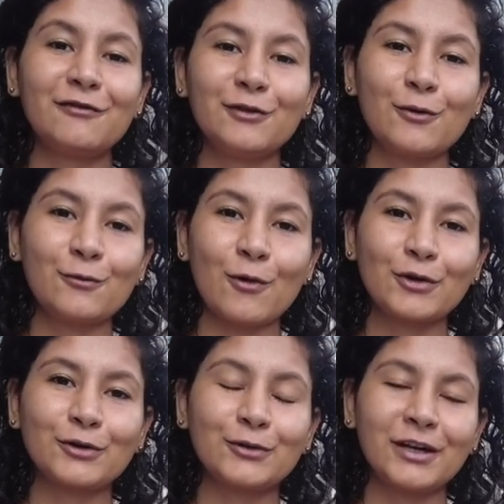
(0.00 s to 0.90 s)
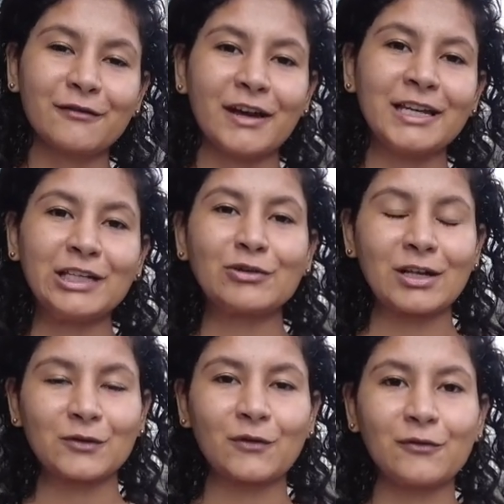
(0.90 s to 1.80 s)
if you don't want to give any
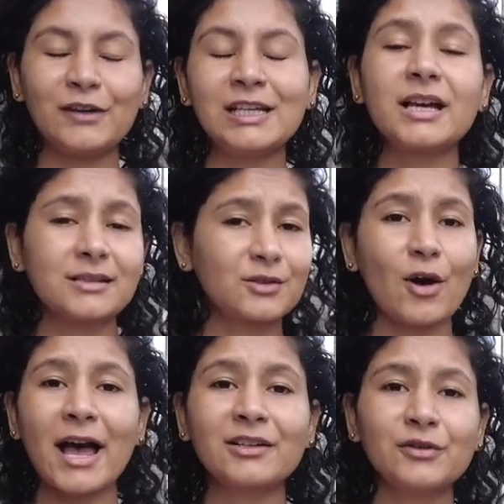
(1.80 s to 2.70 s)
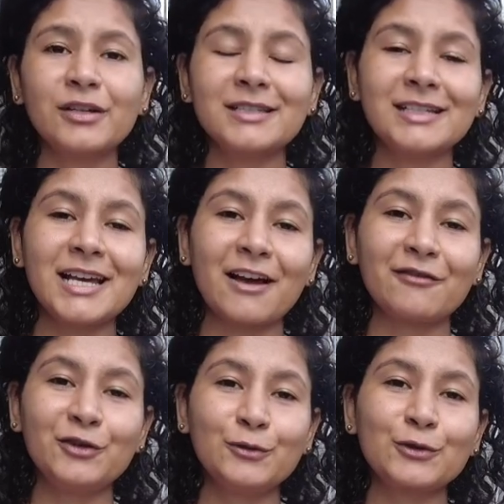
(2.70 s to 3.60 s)
transfer fees. So as you can see,
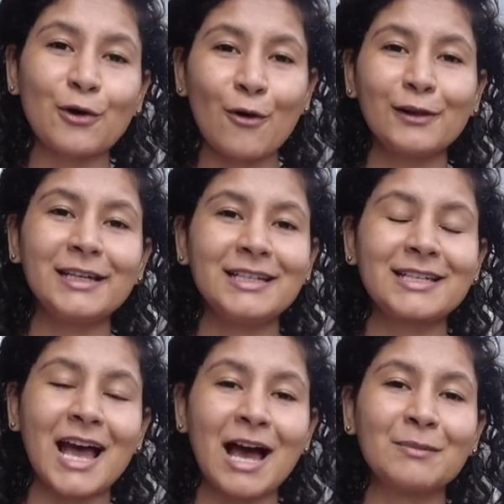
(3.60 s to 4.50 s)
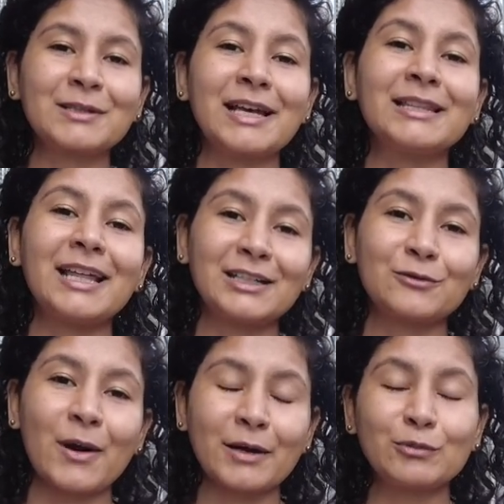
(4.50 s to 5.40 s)
I've used all these apps, and
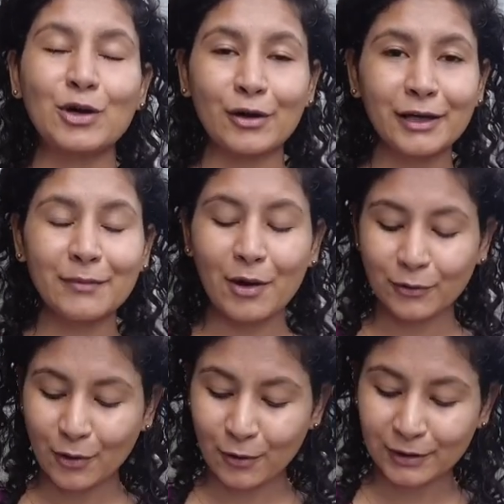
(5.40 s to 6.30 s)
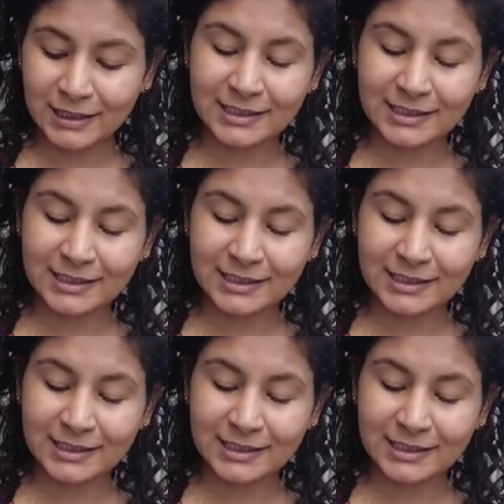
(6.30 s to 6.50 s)
that's why I'm talking about all